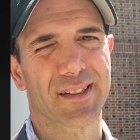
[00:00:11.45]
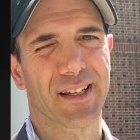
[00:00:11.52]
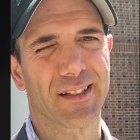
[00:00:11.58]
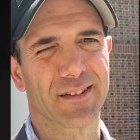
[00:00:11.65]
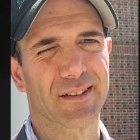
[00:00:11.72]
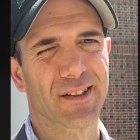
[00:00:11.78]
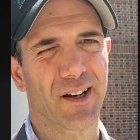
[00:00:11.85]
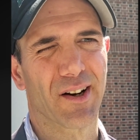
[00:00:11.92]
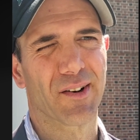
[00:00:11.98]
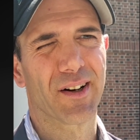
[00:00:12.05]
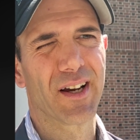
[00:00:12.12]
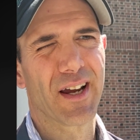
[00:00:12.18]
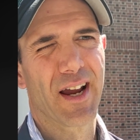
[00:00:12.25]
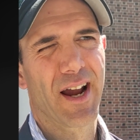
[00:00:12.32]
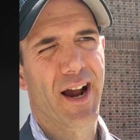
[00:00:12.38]
And so
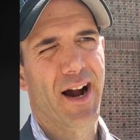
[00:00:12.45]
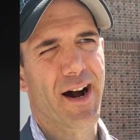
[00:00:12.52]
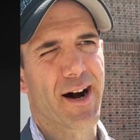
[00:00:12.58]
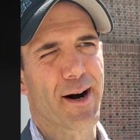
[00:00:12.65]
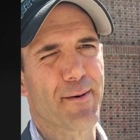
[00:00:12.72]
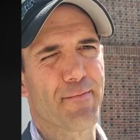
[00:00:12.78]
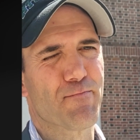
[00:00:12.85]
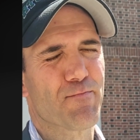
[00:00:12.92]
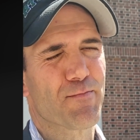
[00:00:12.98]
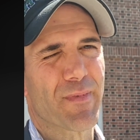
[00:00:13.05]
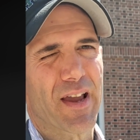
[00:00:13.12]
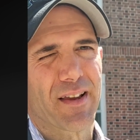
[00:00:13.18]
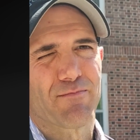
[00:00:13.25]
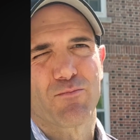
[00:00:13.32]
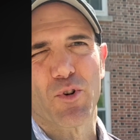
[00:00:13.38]

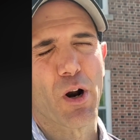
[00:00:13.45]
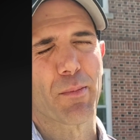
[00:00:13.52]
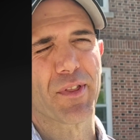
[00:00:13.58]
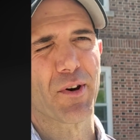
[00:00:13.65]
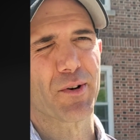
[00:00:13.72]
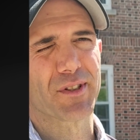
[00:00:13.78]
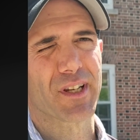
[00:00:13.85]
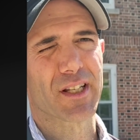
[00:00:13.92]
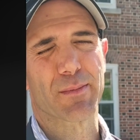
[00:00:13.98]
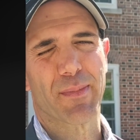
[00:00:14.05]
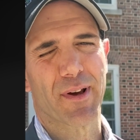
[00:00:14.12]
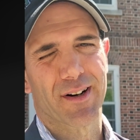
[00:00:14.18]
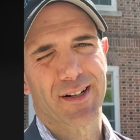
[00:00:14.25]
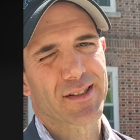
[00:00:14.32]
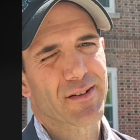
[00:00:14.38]
um, Dartmouth always gets
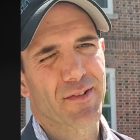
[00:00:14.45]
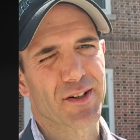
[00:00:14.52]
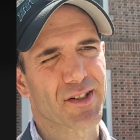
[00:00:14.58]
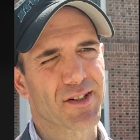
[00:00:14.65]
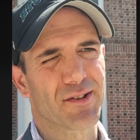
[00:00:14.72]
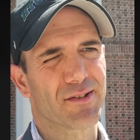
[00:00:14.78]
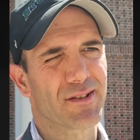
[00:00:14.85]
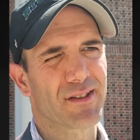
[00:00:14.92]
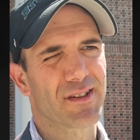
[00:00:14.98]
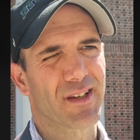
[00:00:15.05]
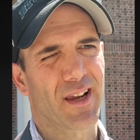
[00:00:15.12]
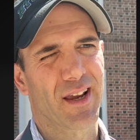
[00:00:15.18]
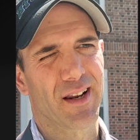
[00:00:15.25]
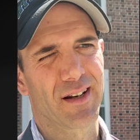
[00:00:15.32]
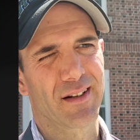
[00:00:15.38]
better because of our students
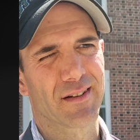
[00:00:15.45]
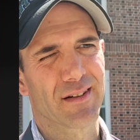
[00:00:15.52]
and,